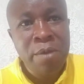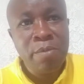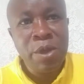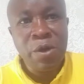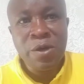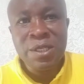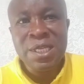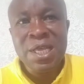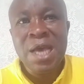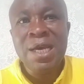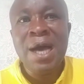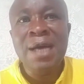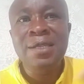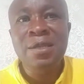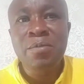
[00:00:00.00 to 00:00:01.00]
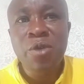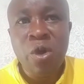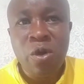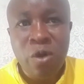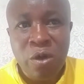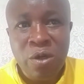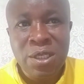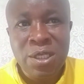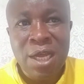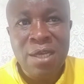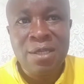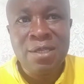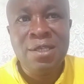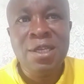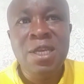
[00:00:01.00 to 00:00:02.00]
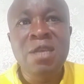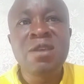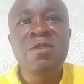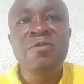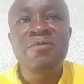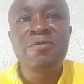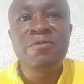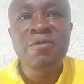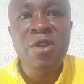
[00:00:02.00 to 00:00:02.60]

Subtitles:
because the Azimio context give